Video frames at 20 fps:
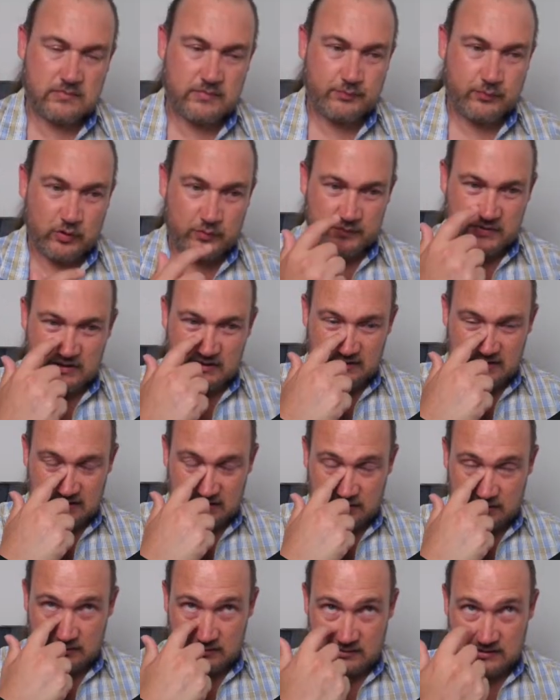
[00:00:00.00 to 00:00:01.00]
Prompting
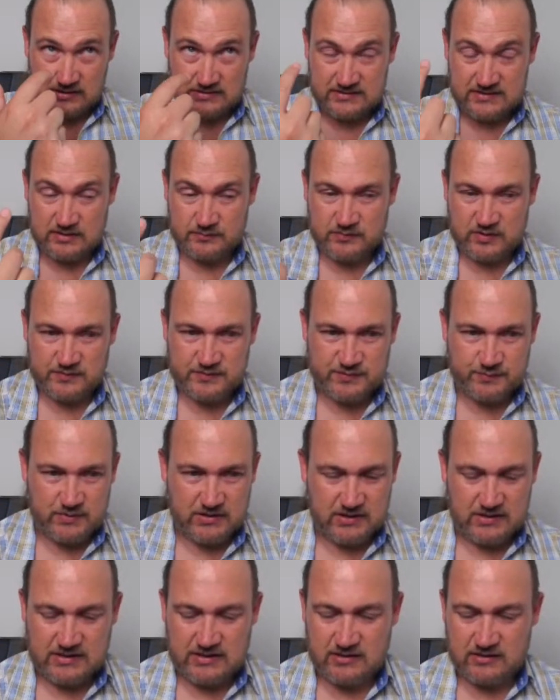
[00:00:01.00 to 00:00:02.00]
can sometimes
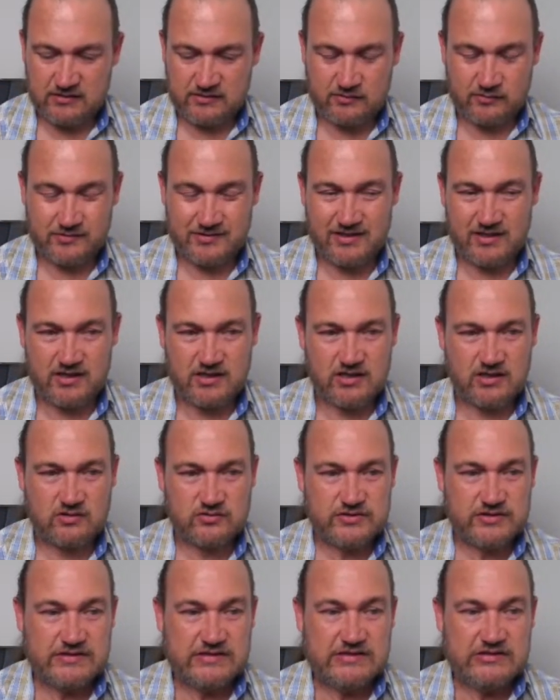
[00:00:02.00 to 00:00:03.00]
get a little tricky
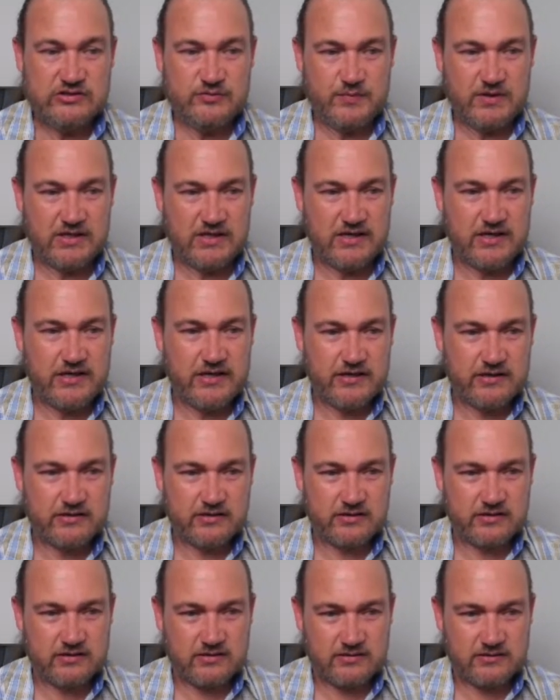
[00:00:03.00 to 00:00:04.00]
because you need to be clear.